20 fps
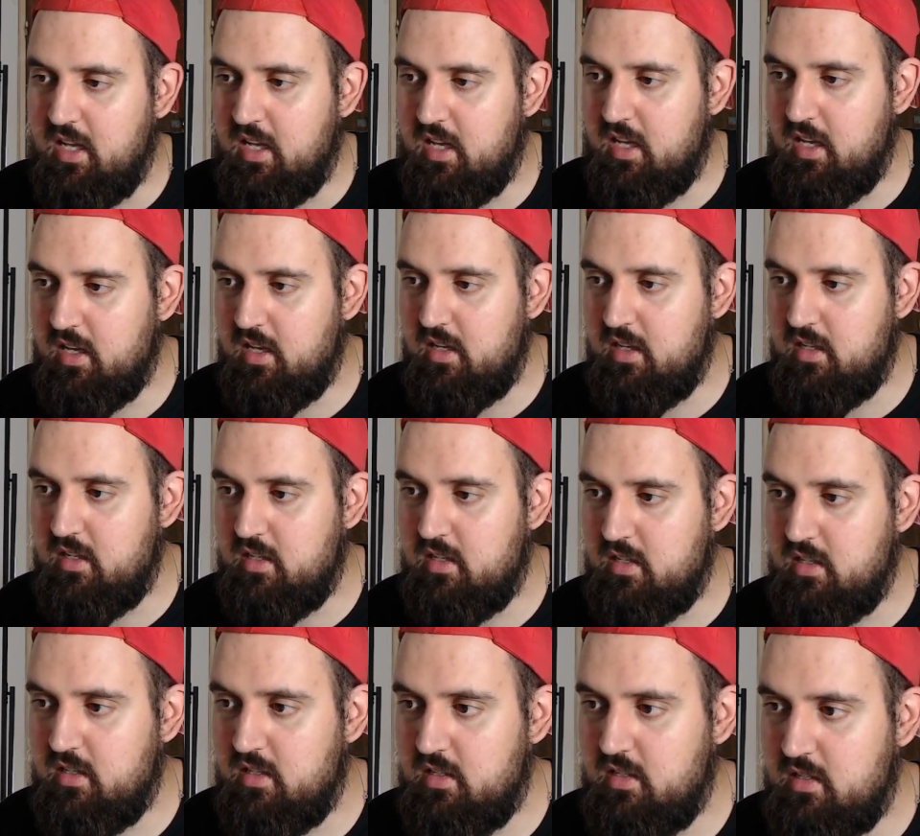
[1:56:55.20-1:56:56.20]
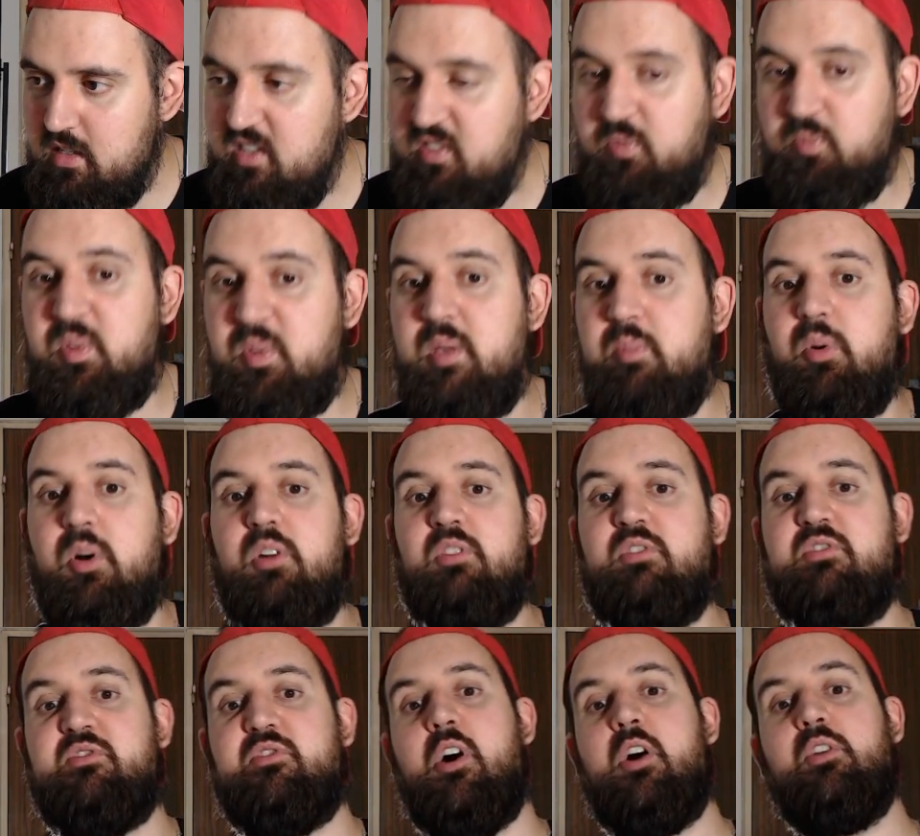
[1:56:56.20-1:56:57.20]
Uh, if people
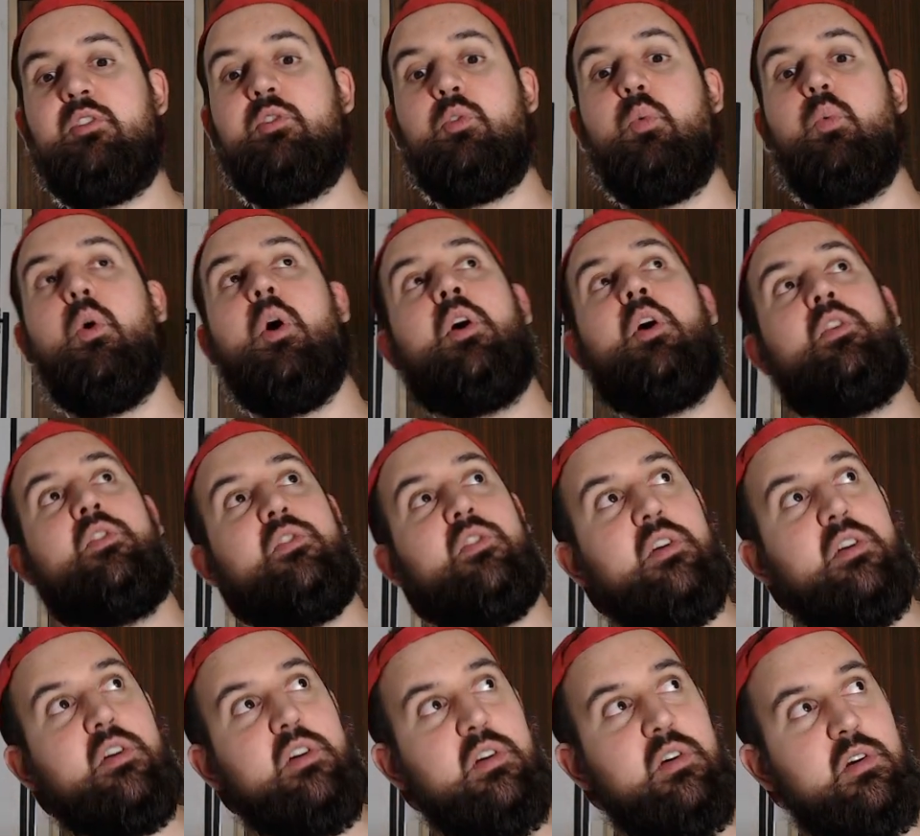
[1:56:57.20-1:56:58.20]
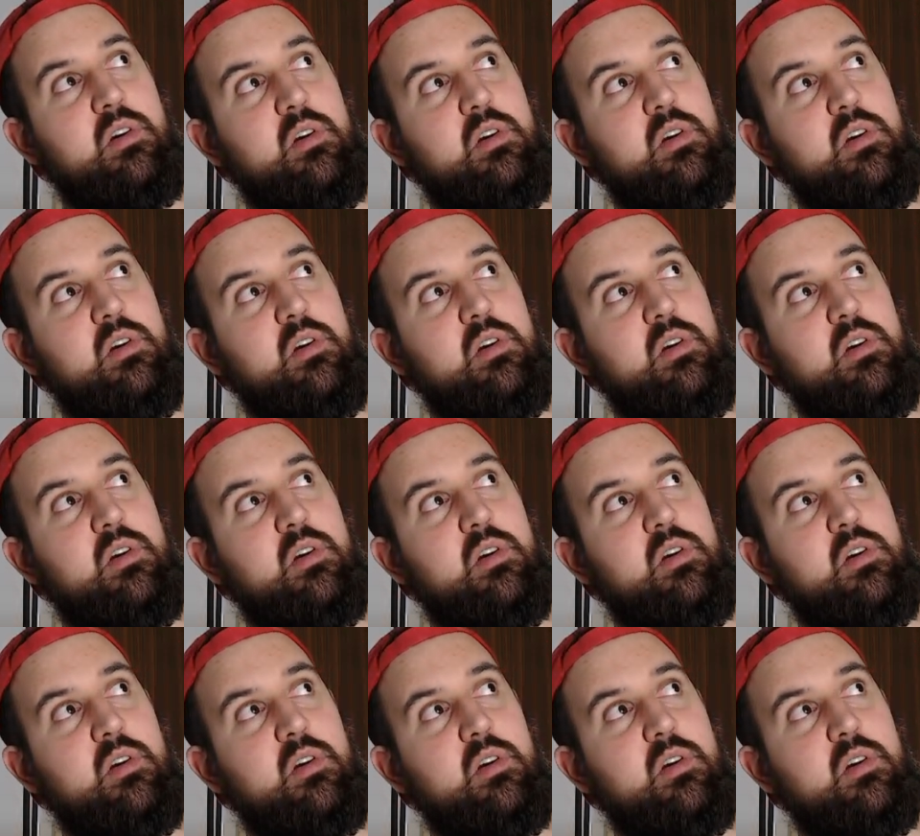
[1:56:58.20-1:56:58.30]
found wonder